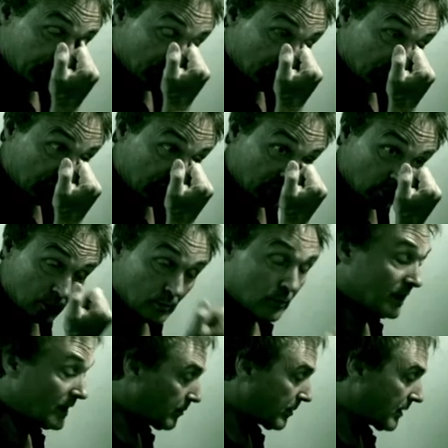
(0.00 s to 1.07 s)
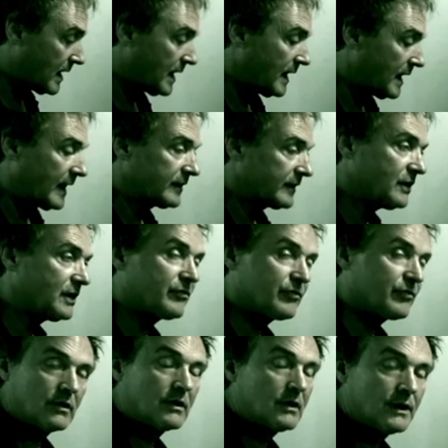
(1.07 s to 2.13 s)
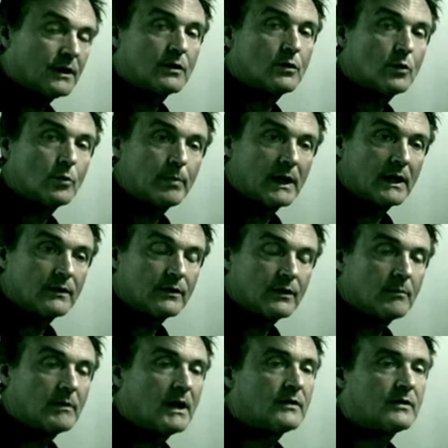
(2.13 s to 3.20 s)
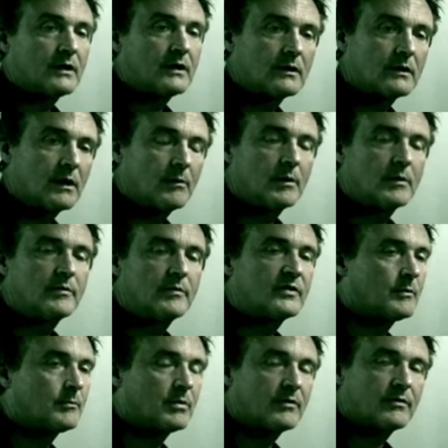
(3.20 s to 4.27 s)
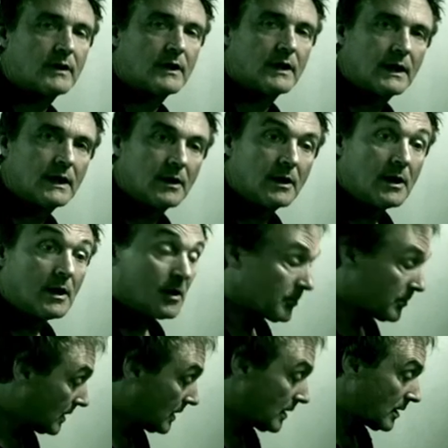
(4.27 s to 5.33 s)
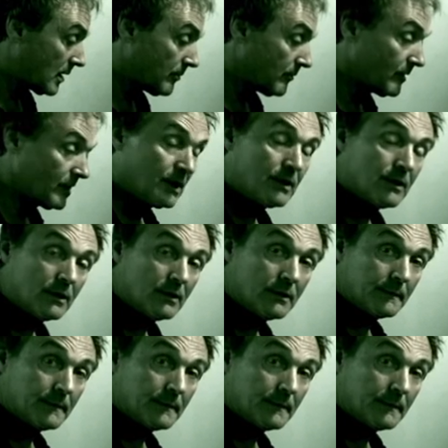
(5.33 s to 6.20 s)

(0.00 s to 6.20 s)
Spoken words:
So we apply that to different kind of chord patterns. It might sound like I'm oversimplifying it, but I'm really not.